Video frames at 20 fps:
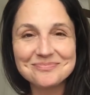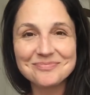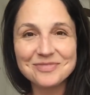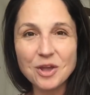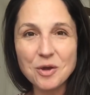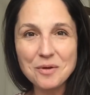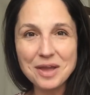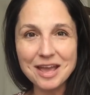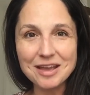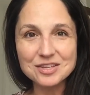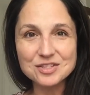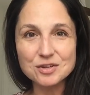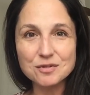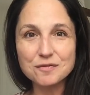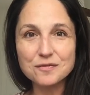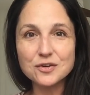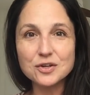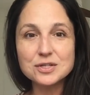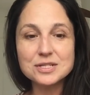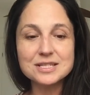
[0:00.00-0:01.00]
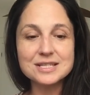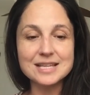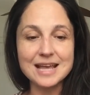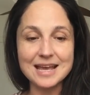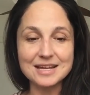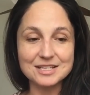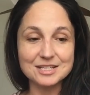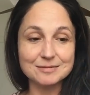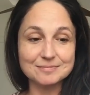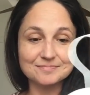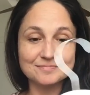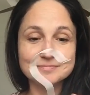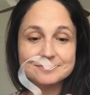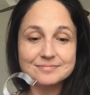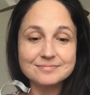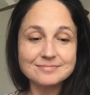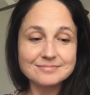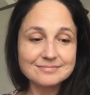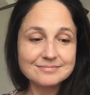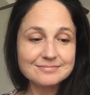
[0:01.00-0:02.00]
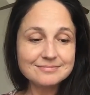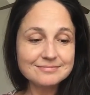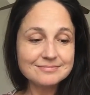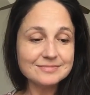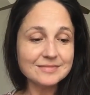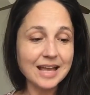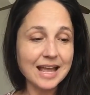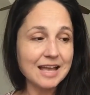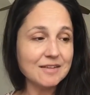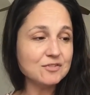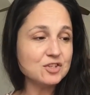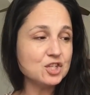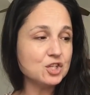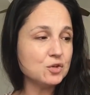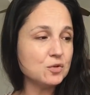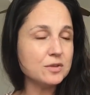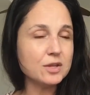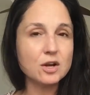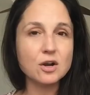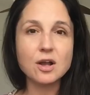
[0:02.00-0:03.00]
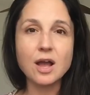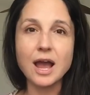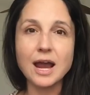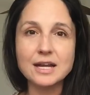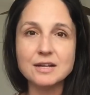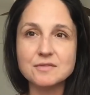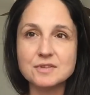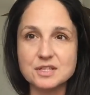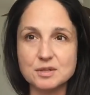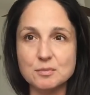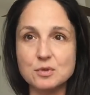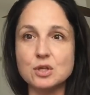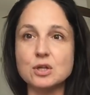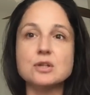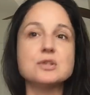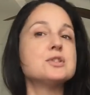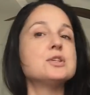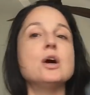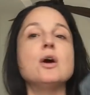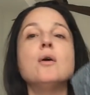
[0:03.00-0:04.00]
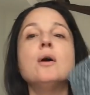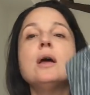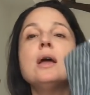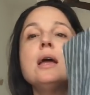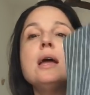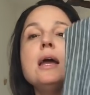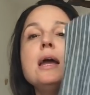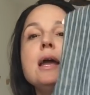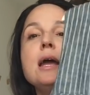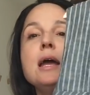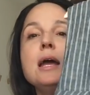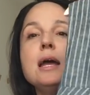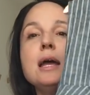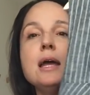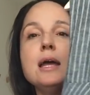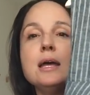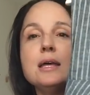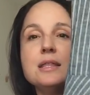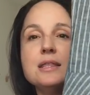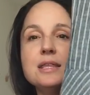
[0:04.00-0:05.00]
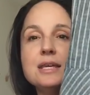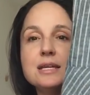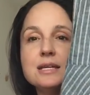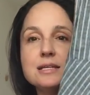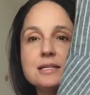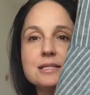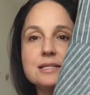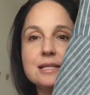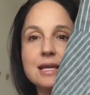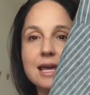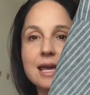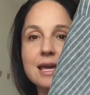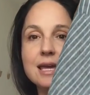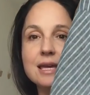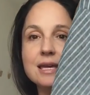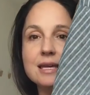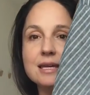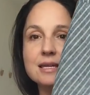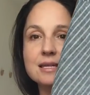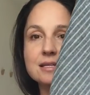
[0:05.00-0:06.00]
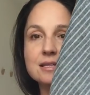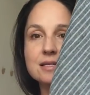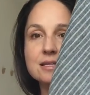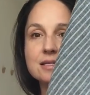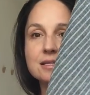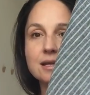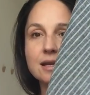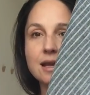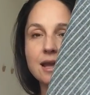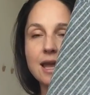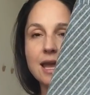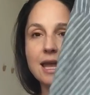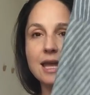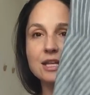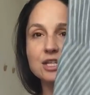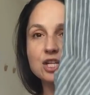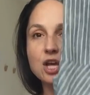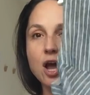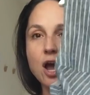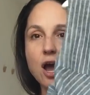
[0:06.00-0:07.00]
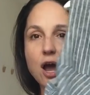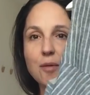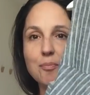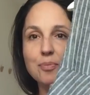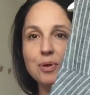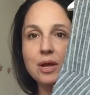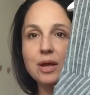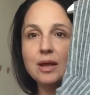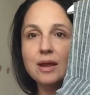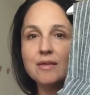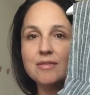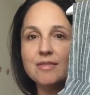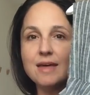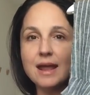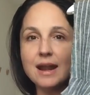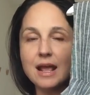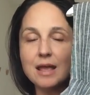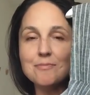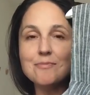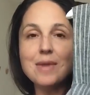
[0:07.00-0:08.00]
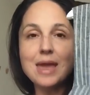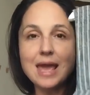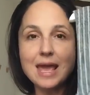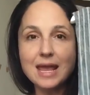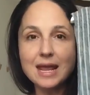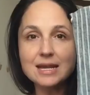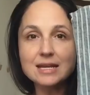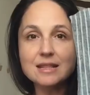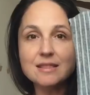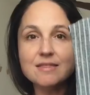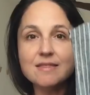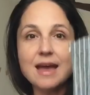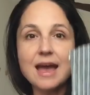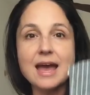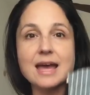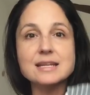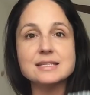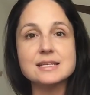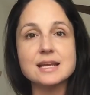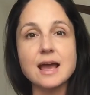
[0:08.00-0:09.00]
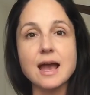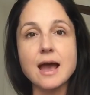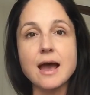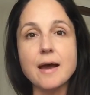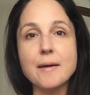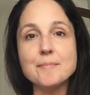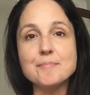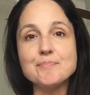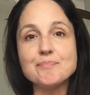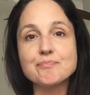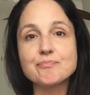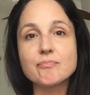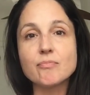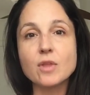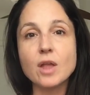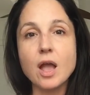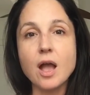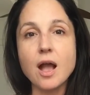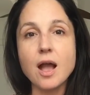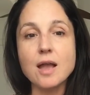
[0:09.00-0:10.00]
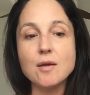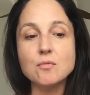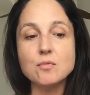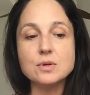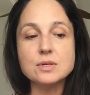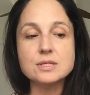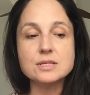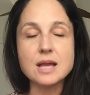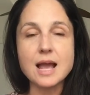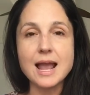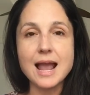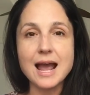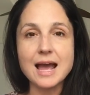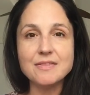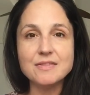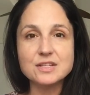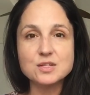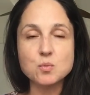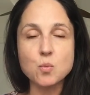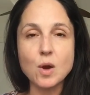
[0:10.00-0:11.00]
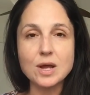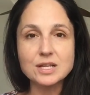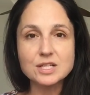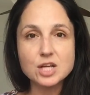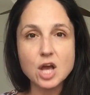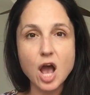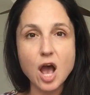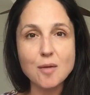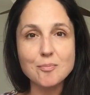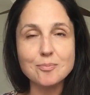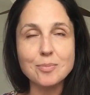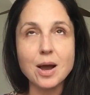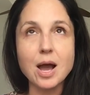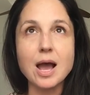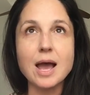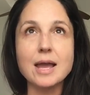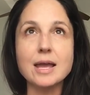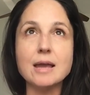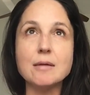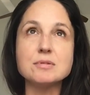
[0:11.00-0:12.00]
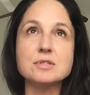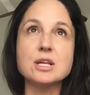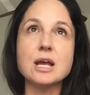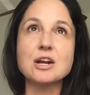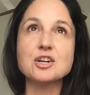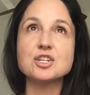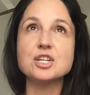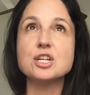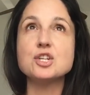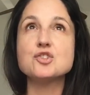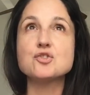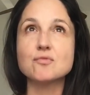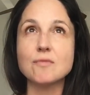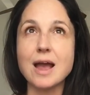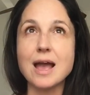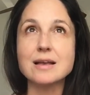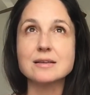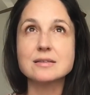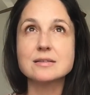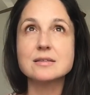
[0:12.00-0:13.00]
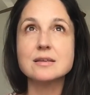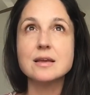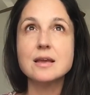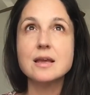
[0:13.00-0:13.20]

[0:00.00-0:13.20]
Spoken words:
Okay, so first set. I have two that are kind of similar. So this is a top that I made that I had this one top by, it was actually a dress